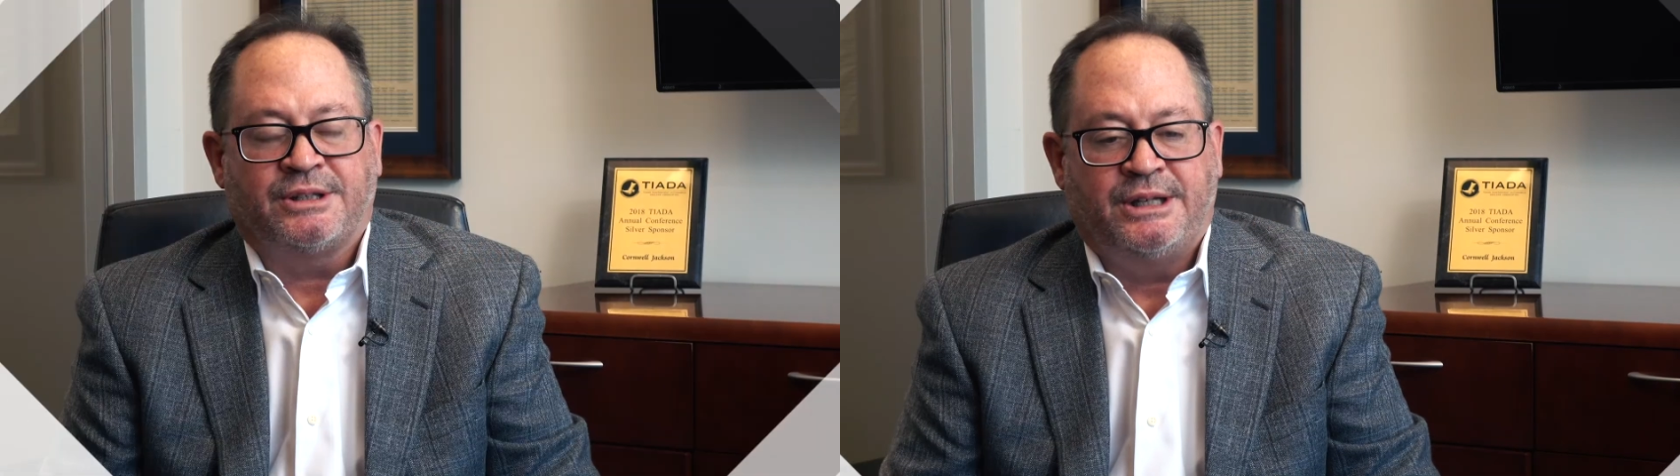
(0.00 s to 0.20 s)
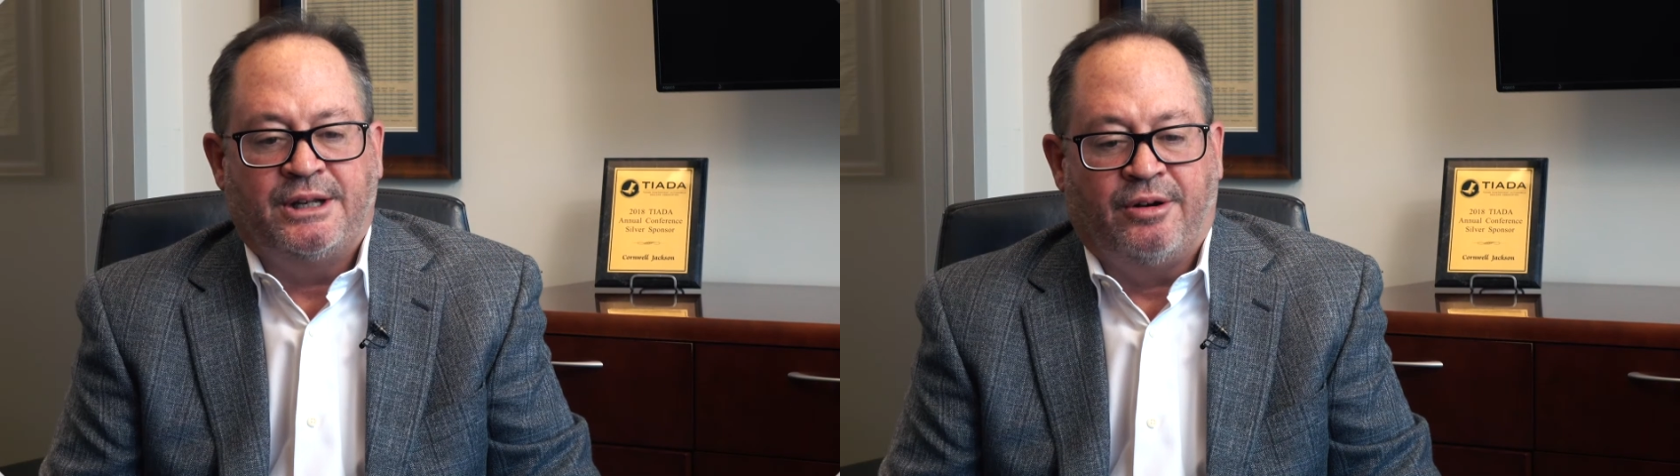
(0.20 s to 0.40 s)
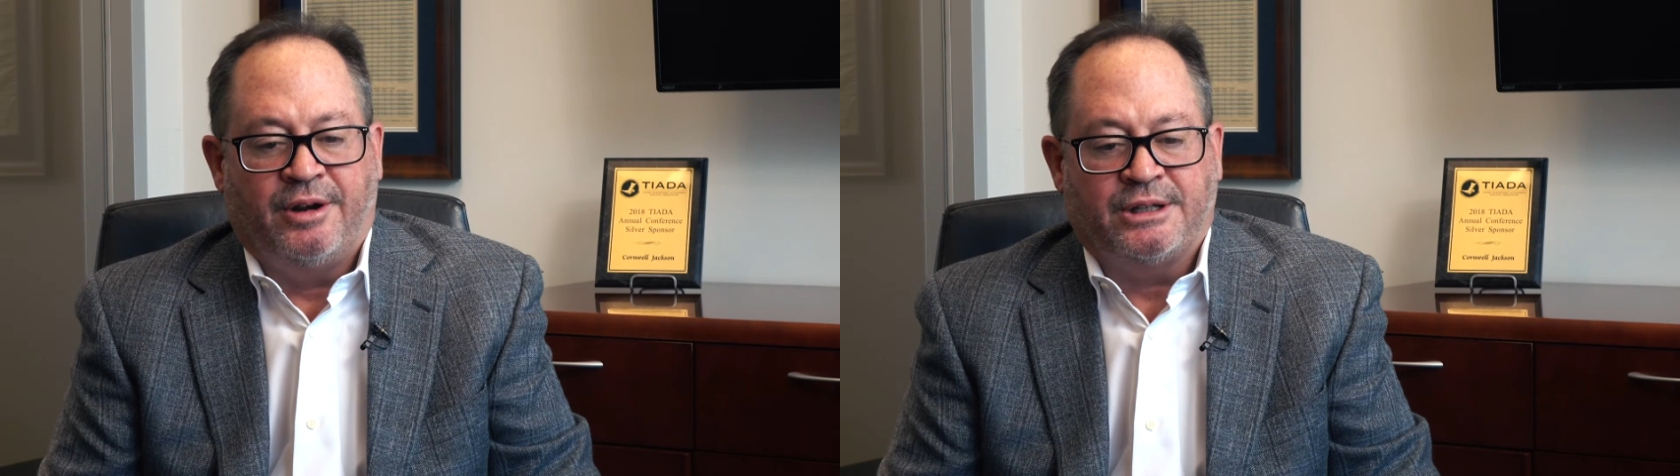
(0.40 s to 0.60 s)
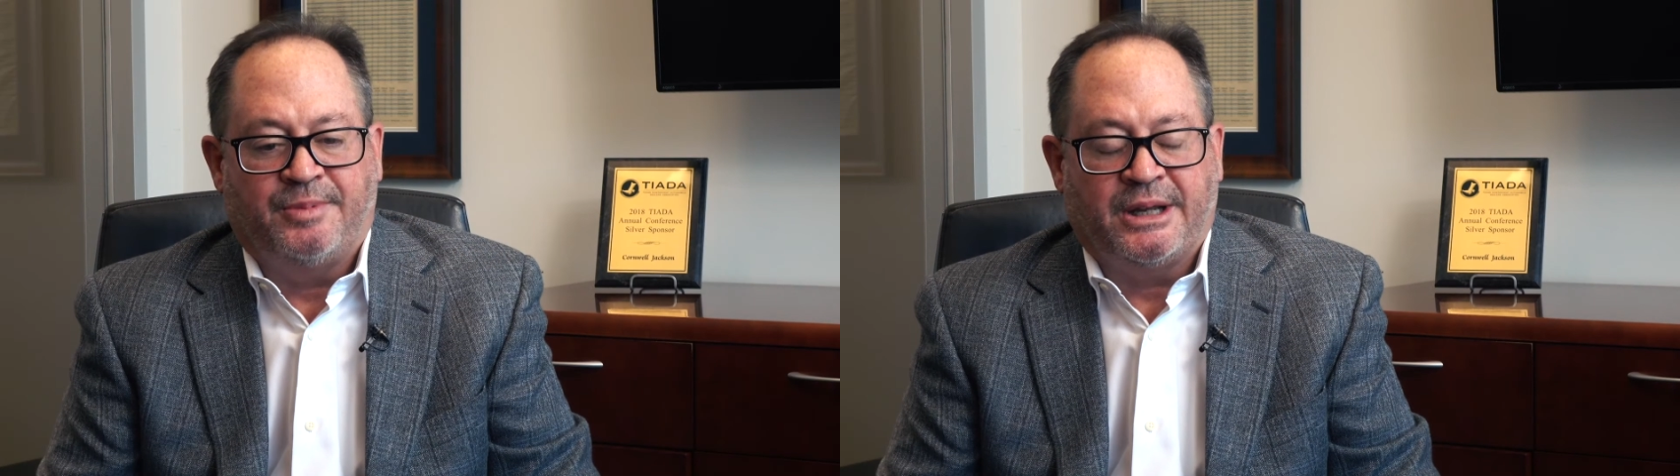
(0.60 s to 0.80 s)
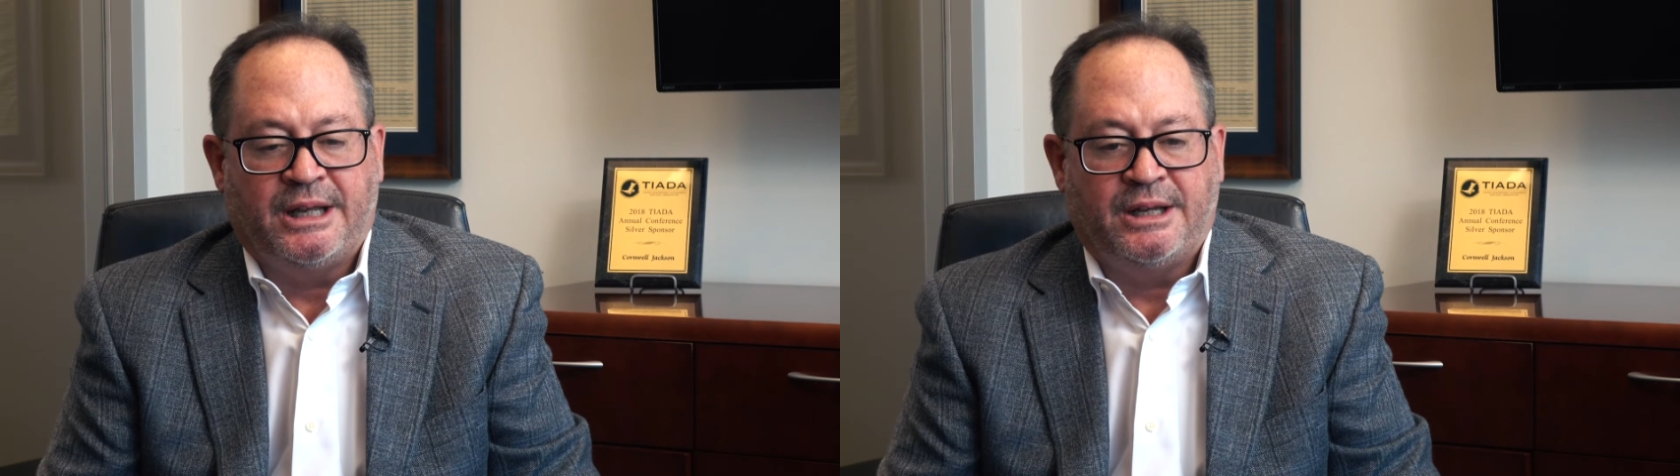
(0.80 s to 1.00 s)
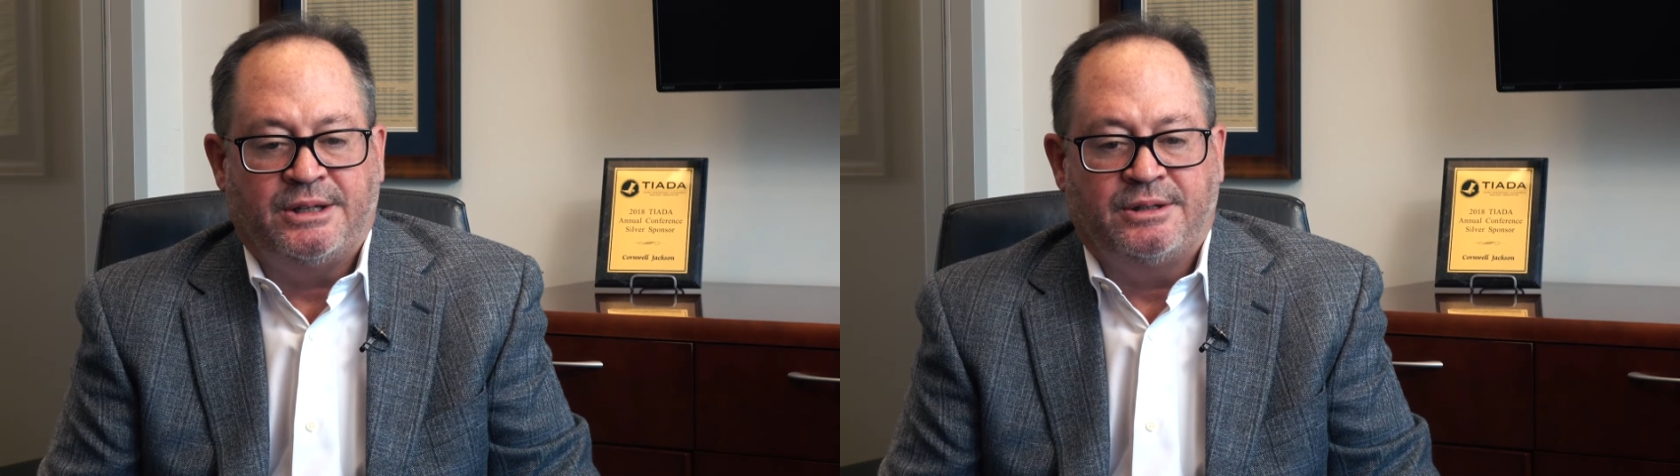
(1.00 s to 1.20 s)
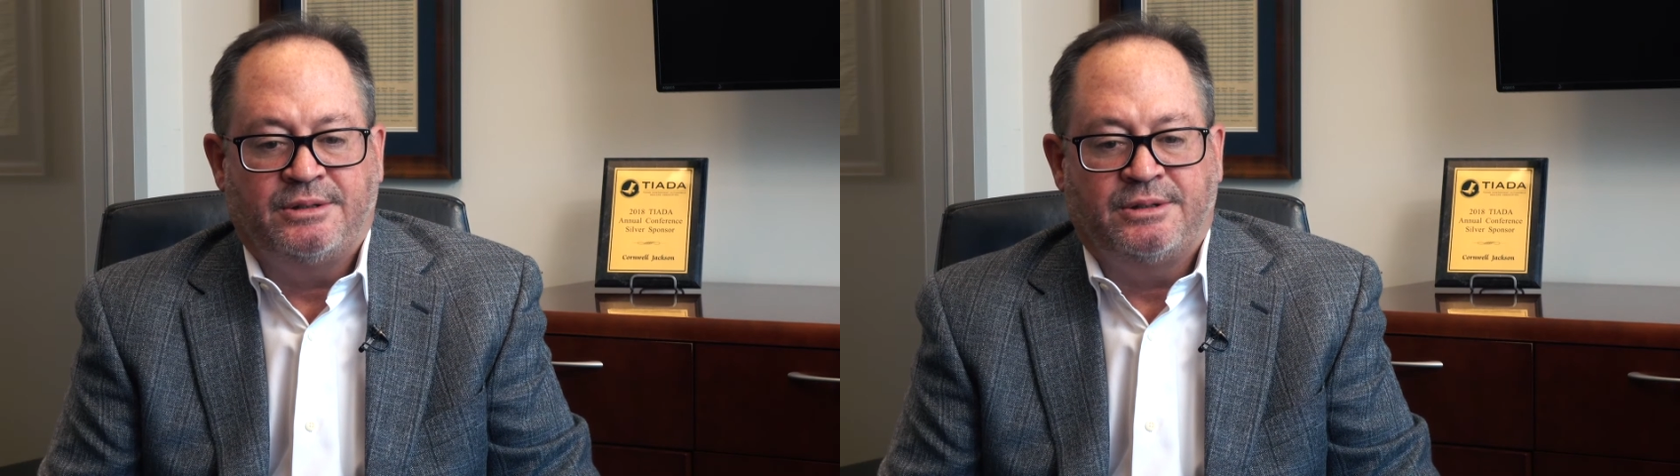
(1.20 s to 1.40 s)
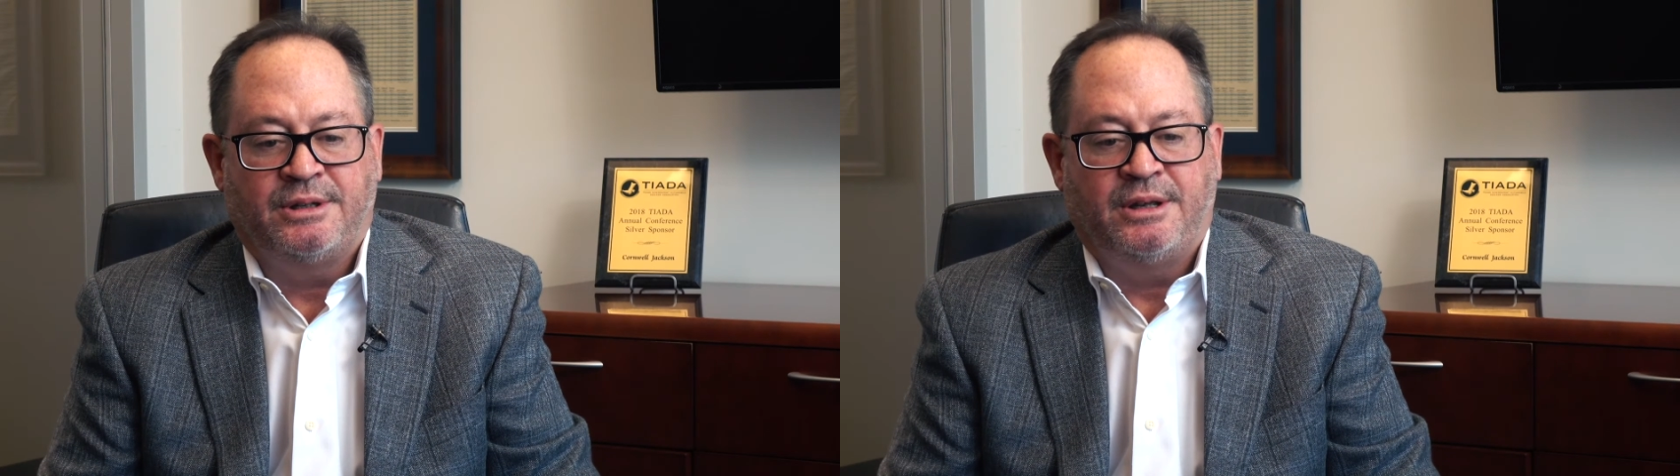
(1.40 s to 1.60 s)
exceeded our
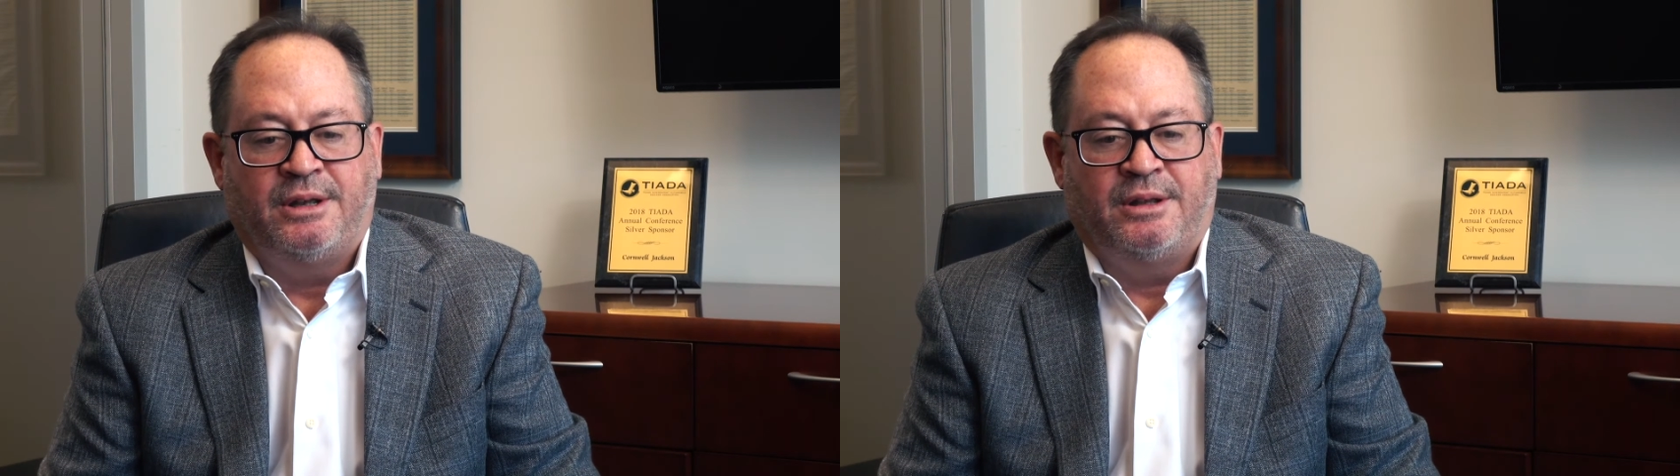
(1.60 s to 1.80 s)
expectations.